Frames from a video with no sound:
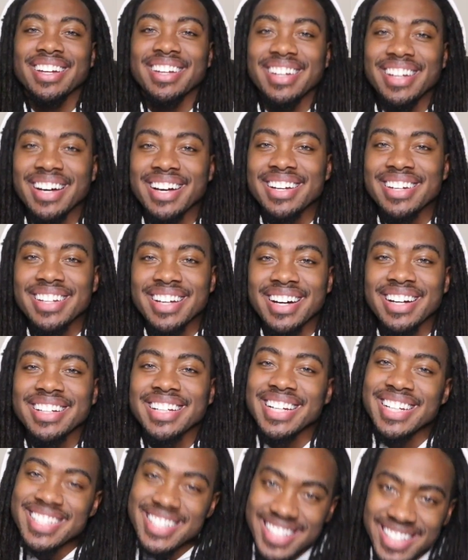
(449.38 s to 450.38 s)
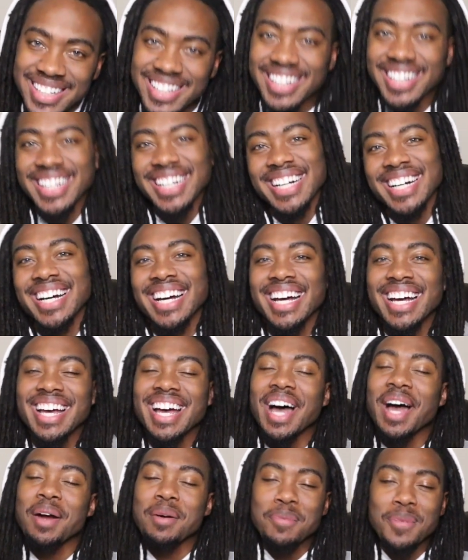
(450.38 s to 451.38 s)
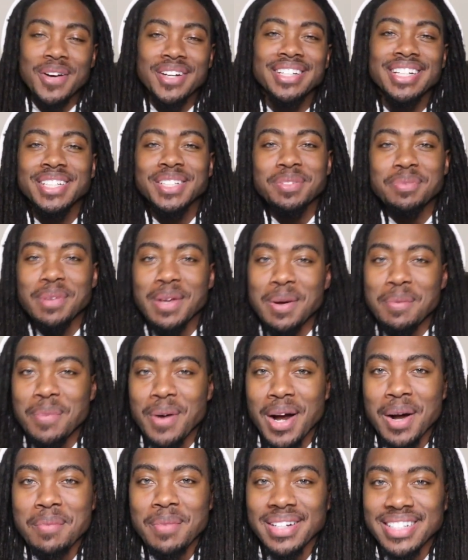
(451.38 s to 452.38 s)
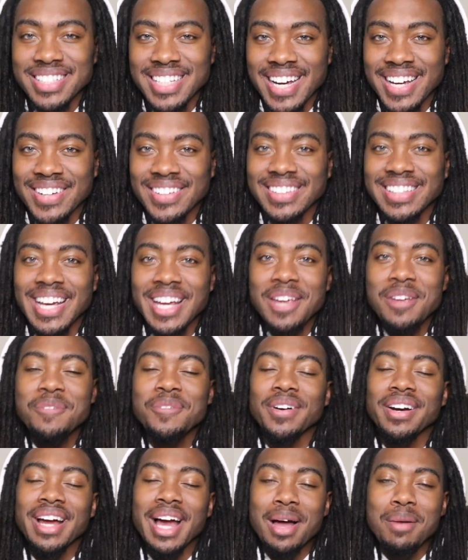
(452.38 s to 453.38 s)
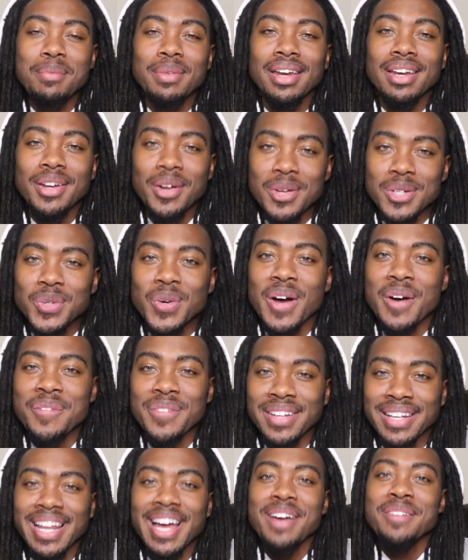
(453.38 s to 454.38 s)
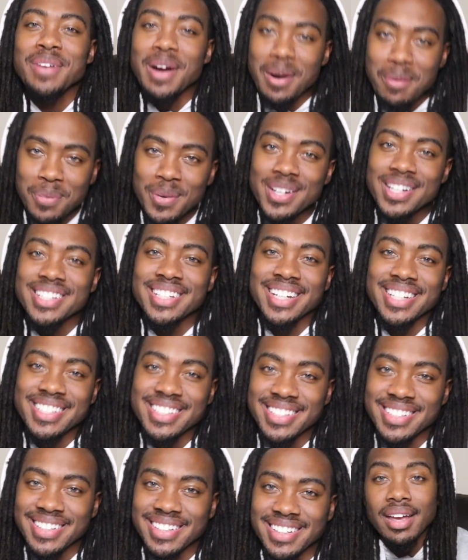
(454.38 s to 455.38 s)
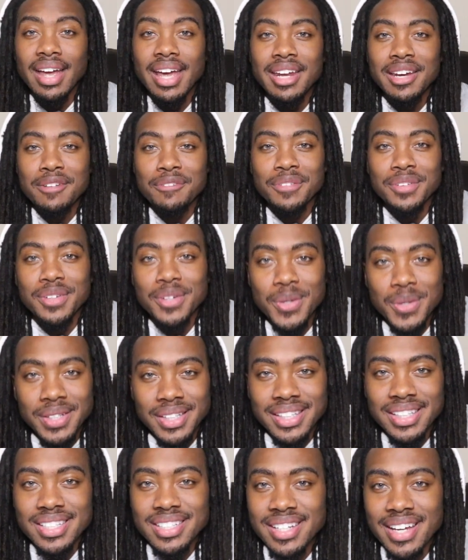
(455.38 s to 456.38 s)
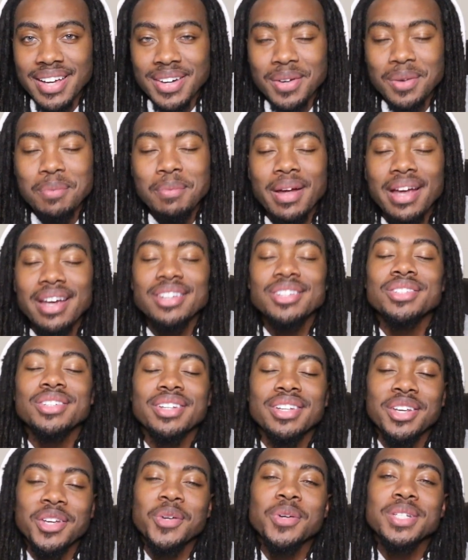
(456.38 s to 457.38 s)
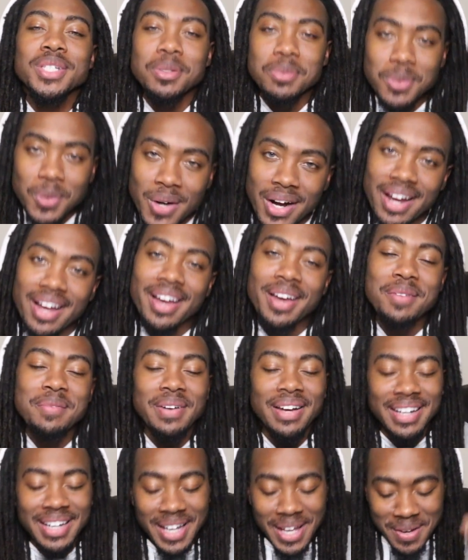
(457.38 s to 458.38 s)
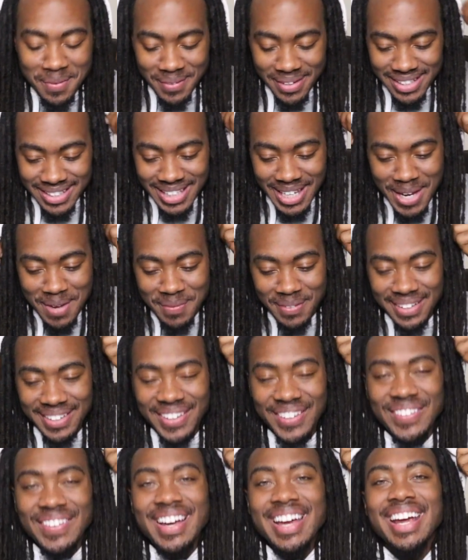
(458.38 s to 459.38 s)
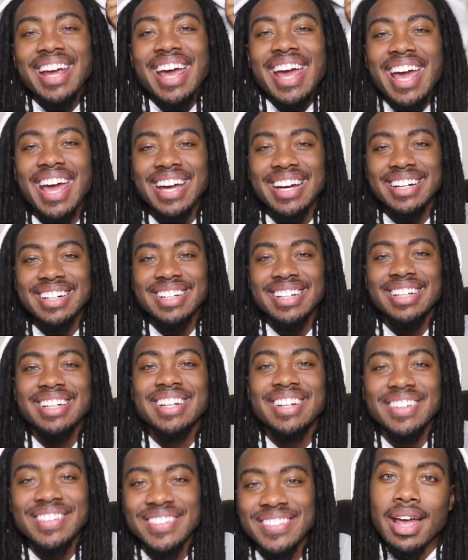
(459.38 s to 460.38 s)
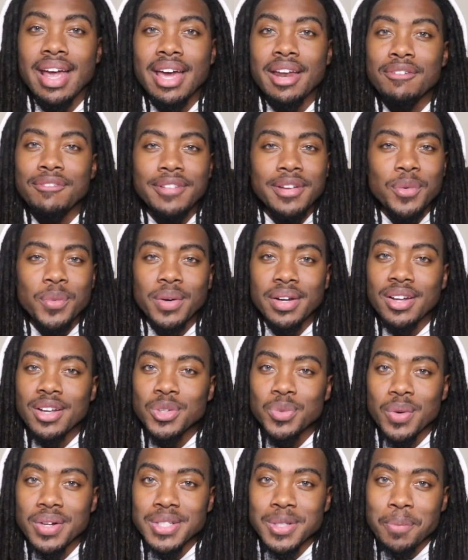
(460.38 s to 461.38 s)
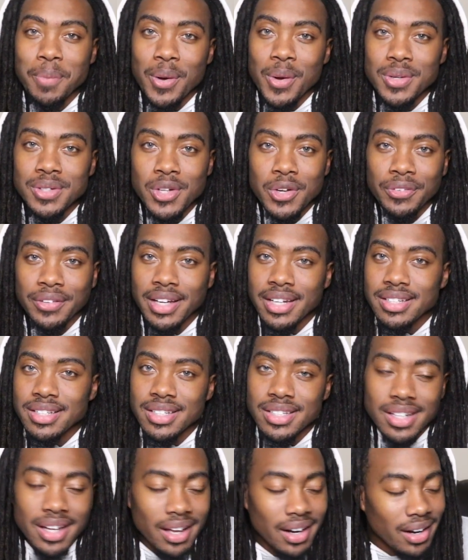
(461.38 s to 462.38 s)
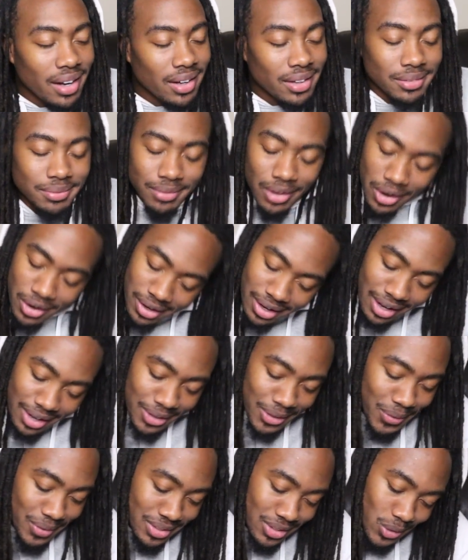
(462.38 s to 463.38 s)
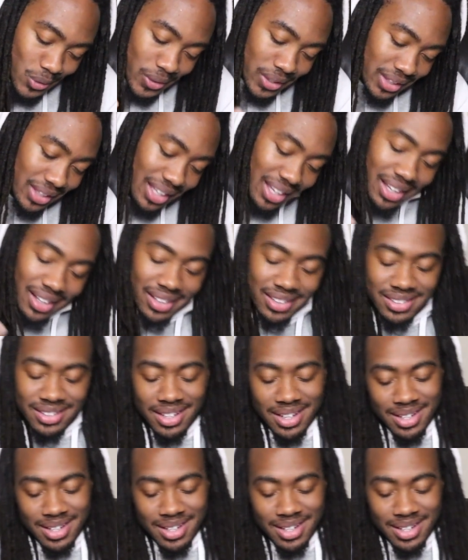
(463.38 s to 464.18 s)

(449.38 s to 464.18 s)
Dun Dun, yes sir. I appreciate you being part of my channel. Thank you for commenting. Do Squad for Life. I appreciate you. And if you're new to this channel, make sure you subscribe. My name is Keemie Doe, aka Hoodie Doe. And if anyone else wants a post notification shout out, all you gotta do is three things.